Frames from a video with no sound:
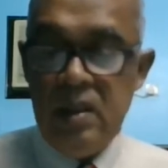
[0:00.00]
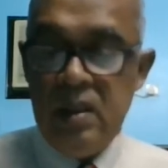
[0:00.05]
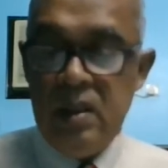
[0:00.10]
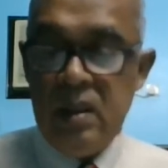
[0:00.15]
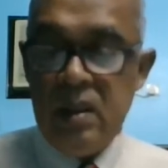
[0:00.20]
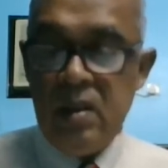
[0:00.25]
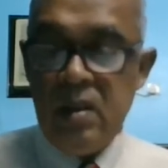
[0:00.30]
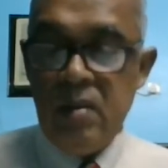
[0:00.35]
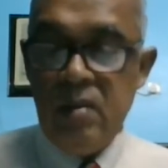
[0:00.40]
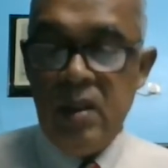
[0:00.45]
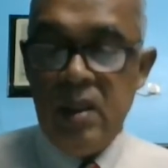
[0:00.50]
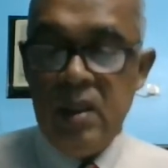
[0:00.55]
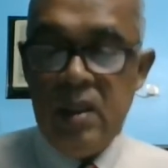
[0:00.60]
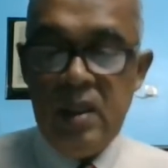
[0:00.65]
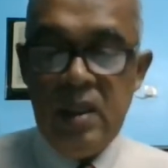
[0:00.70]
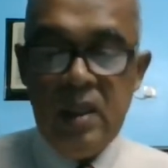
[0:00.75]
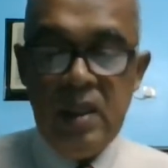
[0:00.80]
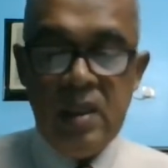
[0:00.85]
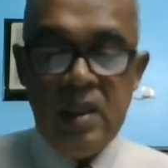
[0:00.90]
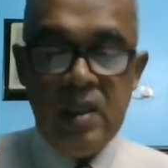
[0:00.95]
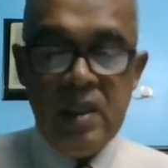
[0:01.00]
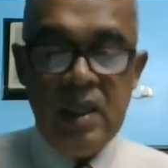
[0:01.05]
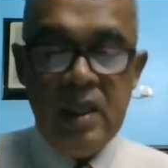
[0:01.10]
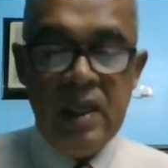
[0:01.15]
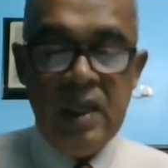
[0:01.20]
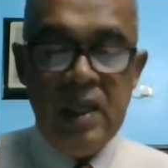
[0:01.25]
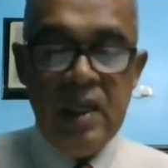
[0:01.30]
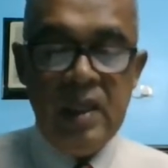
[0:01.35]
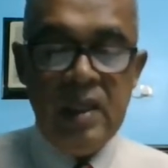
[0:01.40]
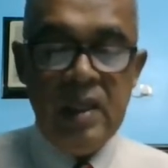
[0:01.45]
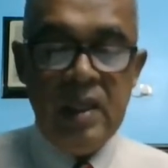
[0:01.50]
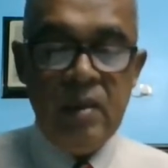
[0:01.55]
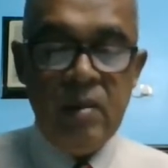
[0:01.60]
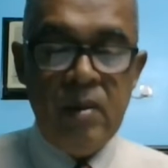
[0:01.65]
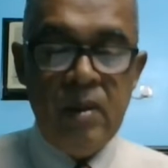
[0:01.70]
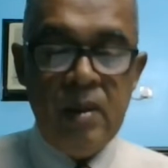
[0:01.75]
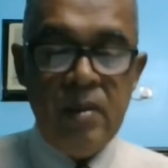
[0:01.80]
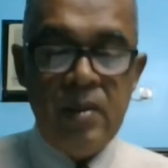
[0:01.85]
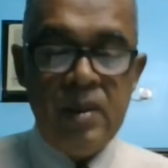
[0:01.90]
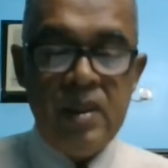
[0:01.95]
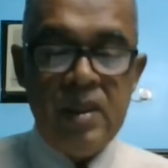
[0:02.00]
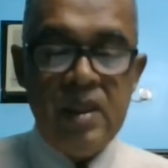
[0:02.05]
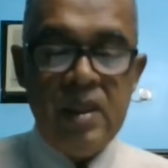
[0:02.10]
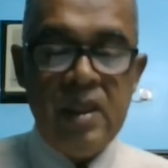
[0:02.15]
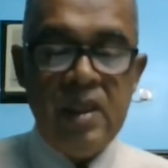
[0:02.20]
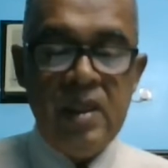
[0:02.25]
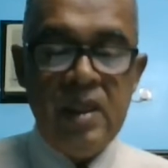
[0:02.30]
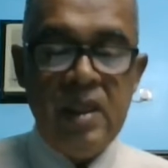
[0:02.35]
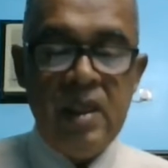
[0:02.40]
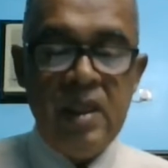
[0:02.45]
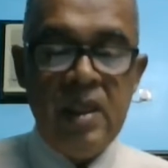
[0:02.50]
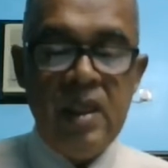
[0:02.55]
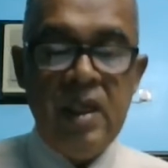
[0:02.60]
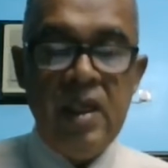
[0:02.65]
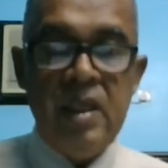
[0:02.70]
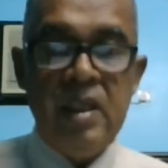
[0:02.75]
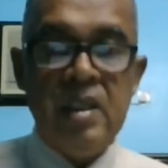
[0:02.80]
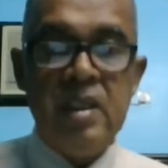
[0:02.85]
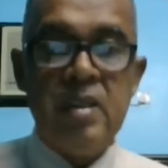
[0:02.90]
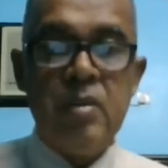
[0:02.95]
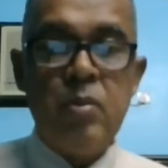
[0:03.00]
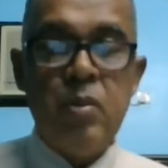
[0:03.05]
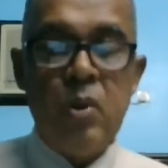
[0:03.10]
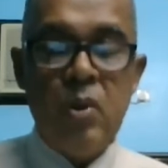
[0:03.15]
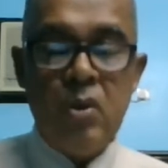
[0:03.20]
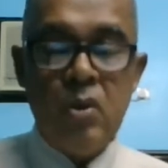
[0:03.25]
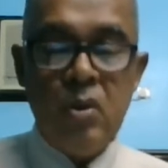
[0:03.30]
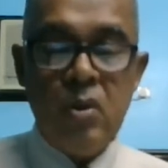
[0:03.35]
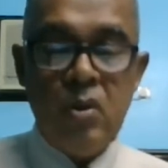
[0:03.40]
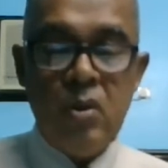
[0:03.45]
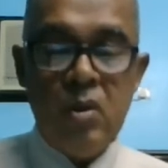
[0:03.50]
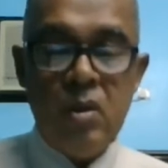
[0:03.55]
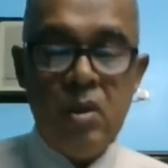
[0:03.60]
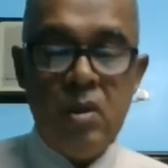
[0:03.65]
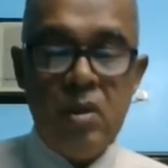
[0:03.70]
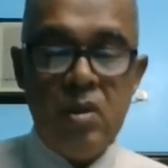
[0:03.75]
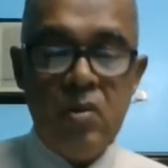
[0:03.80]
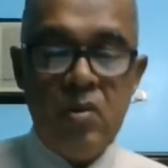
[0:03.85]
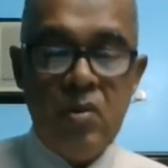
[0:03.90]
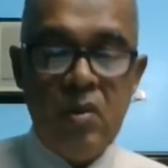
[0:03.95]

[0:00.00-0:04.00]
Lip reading: The committee shall develop standardized protocols